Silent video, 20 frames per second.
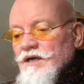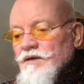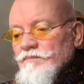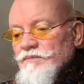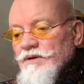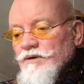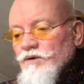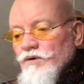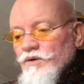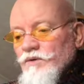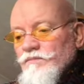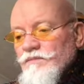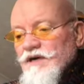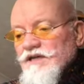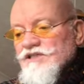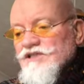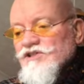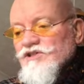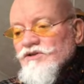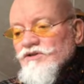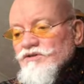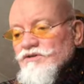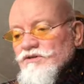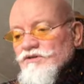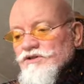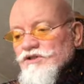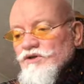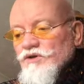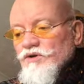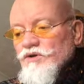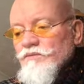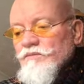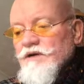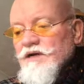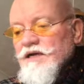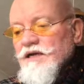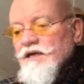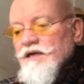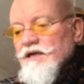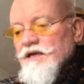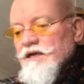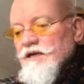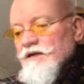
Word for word: But all my circles and all my